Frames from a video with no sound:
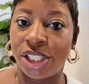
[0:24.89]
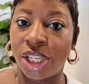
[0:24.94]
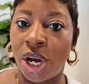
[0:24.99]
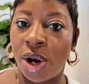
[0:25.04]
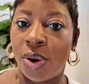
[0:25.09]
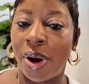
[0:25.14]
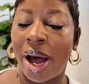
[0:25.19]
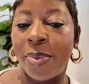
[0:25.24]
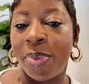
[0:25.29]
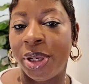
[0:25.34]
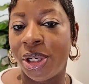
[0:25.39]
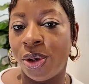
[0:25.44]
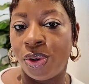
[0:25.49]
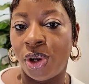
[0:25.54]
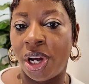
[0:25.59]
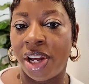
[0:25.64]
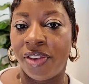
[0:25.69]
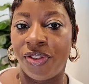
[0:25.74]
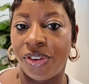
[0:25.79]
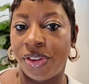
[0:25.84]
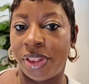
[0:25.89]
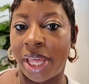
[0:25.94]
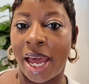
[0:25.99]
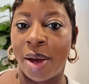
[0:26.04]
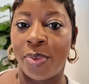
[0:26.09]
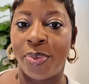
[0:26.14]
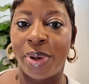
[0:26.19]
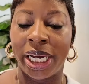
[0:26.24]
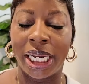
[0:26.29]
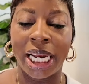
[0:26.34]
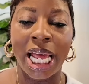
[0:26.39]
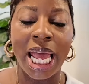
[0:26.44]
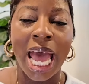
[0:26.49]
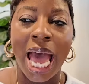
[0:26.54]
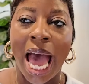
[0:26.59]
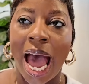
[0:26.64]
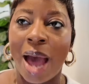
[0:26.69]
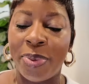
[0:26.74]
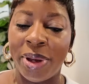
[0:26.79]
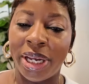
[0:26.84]
So I've been on the hunt for that, but
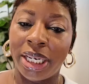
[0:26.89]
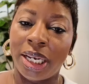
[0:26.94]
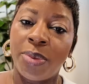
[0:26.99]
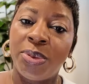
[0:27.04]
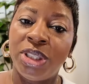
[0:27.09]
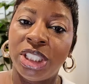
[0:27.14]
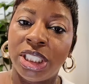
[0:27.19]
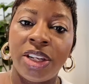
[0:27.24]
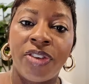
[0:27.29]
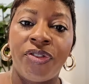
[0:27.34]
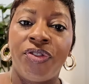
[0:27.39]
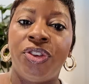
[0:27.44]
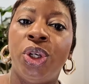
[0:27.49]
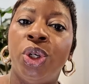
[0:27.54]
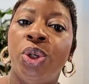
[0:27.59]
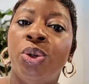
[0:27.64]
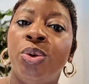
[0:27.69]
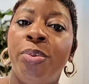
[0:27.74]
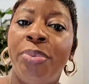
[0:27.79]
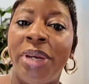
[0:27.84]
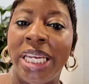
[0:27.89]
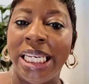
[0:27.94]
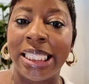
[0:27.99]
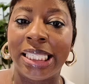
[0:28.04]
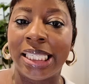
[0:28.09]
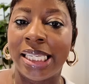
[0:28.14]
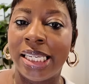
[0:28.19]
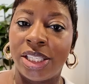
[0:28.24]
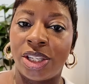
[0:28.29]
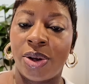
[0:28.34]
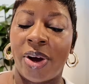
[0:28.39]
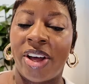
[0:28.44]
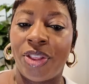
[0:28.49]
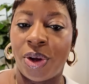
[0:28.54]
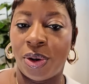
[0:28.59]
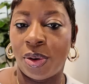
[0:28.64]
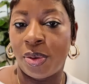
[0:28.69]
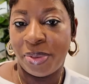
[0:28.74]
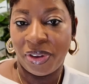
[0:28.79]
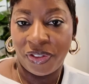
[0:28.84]
I picked up just a few pieces, so I
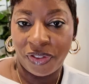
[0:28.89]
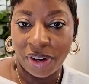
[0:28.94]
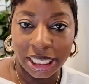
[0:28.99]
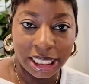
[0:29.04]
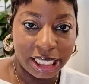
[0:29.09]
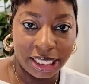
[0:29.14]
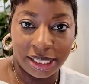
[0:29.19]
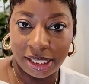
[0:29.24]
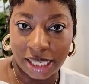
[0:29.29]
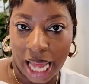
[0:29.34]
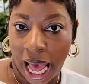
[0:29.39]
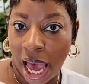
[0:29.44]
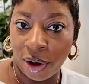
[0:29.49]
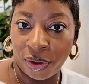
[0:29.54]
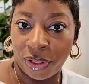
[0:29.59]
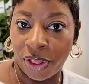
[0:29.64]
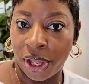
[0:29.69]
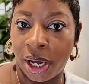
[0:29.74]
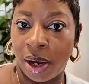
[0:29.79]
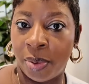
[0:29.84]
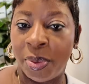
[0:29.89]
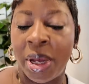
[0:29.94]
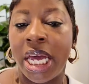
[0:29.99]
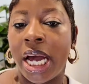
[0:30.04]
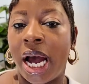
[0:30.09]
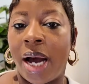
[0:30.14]
thought it would be fun to style them.